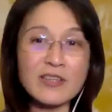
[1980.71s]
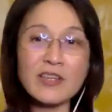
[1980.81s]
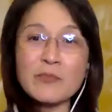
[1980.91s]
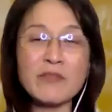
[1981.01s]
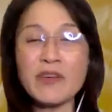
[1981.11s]

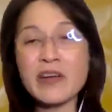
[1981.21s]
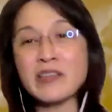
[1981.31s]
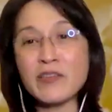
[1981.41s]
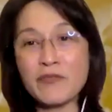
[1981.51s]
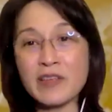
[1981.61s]
to be very
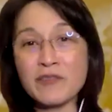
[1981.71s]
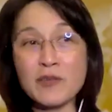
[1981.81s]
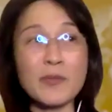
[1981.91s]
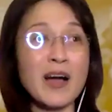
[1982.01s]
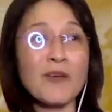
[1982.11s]
different
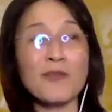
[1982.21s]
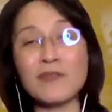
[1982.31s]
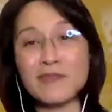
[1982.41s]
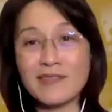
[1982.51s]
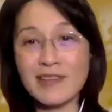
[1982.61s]
from how
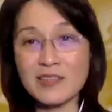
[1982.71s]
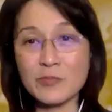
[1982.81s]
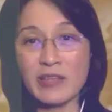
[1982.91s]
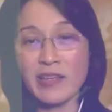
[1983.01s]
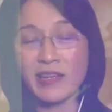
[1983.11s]
it's
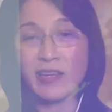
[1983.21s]
being done in